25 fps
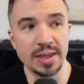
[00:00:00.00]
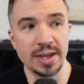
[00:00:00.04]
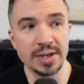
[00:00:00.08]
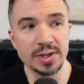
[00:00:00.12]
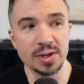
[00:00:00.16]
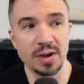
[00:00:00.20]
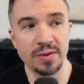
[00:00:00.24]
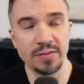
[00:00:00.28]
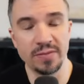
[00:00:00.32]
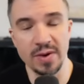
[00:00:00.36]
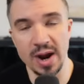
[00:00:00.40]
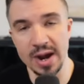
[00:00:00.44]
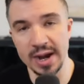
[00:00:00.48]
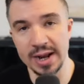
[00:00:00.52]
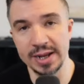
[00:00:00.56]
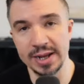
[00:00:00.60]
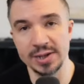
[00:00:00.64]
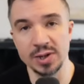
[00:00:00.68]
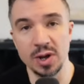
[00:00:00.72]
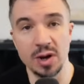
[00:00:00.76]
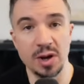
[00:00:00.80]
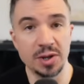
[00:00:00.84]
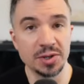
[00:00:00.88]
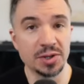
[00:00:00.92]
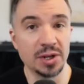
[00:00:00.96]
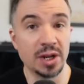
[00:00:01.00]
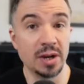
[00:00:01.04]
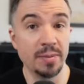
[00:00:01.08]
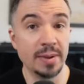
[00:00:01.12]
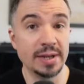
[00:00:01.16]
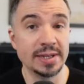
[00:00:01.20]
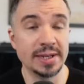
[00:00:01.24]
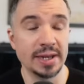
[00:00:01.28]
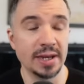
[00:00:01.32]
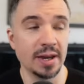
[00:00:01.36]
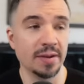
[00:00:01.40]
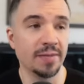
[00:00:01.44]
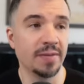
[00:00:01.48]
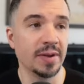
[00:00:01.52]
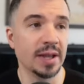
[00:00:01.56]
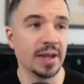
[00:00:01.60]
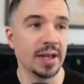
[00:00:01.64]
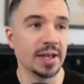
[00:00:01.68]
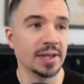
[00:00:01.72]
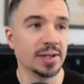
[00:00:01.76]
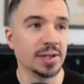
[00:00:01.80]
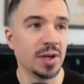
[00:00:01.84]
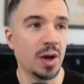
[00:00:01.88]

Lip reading: This on Friday is also going to be significant.